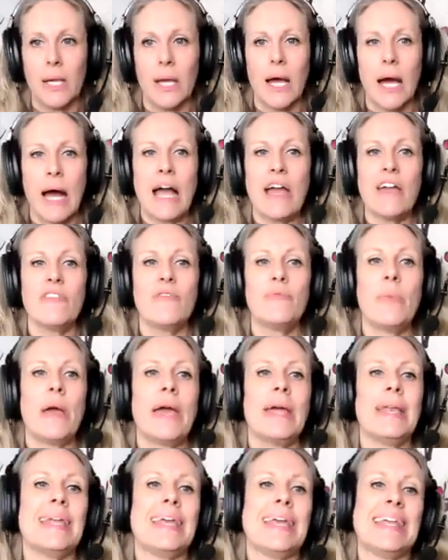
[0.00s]
I've
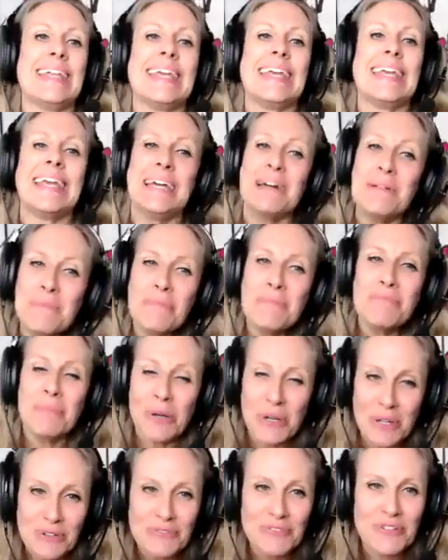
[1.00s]
been an
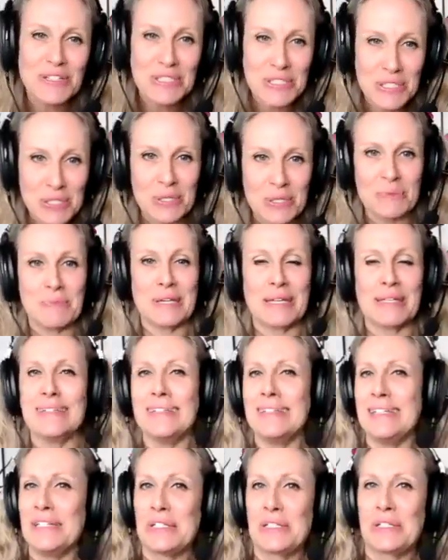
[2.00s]
imperfect
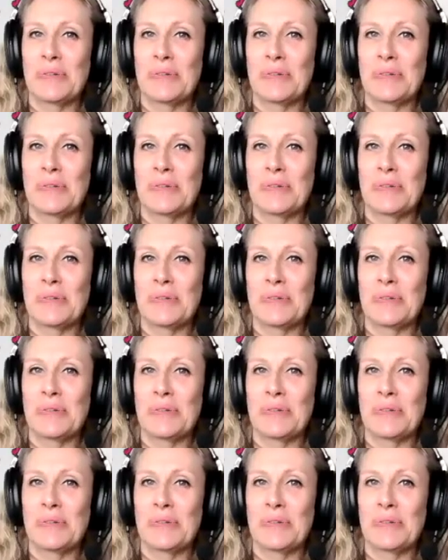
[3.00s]
human